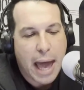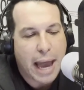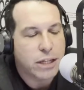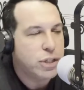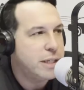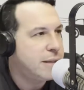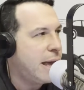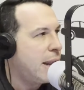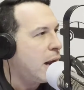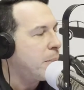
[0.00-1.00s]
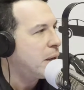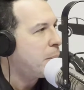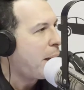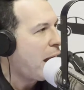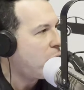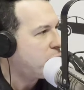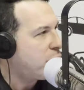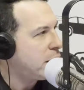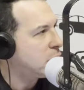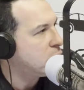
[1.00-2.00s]
And she said, and I'm going to
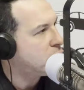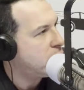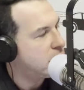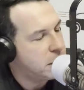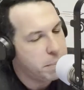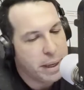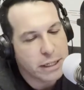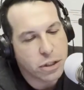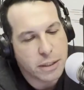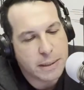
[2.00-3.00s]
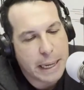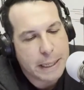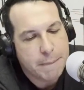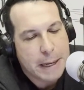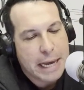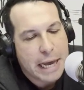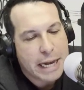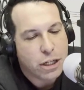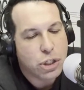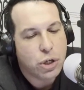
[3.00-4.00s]
paraphrase this just a bit, she said,
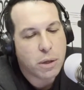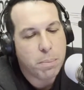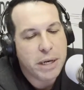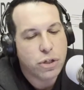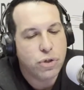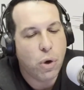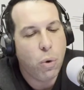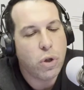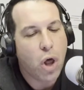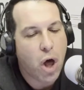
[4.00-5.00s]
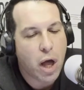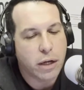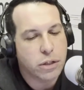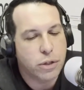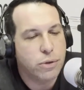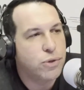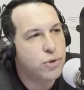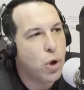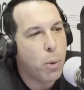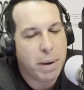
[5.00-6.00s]
"It took me so long to do
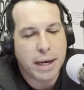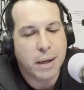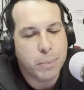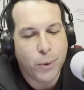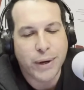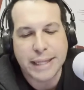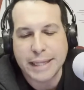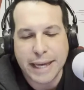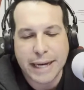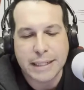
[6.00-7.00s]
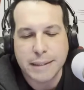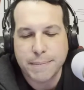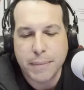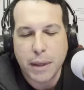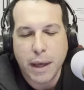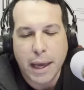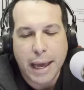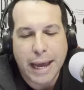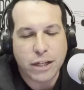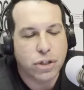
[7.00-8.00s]
so many important things.
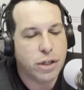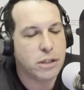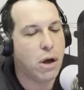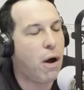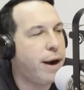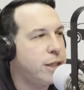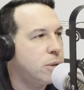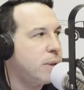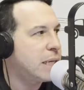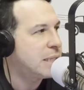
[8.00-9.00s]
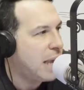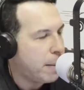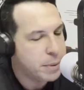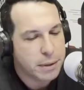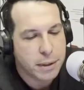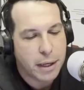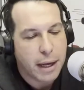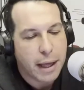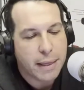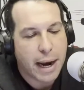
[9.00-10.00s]
It's just hard to accept
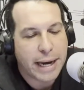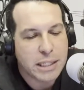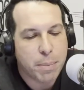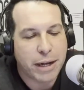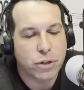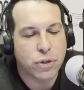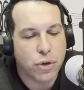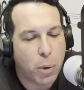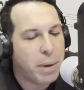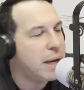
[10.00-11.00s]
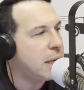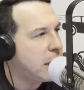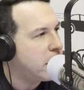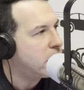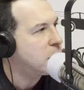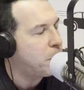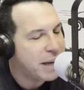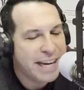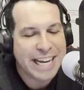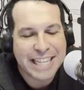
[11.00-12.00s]
that I spent so many years
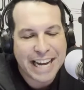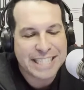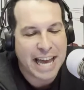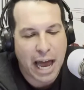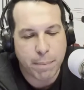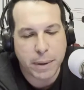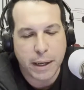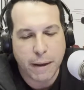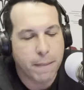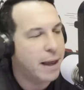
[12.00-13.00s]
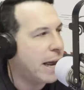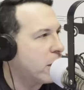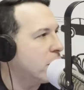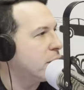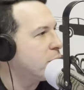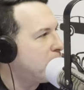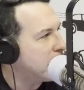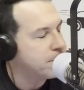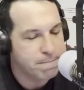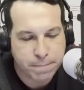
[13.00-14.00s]
being less happy than I could have been.